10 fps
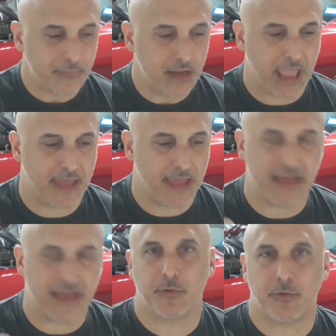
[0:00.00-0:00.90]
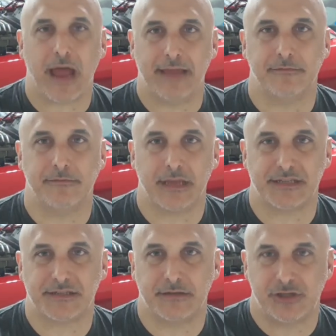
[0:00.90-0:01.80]
And that's
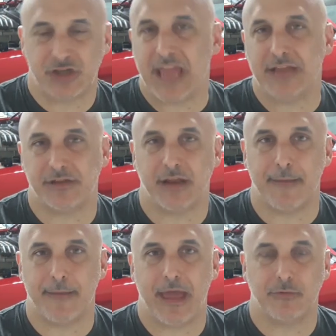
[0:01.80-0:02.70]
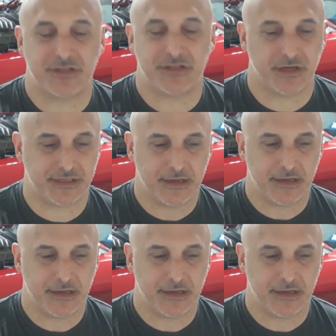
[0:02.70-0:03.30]
the change that I made, was just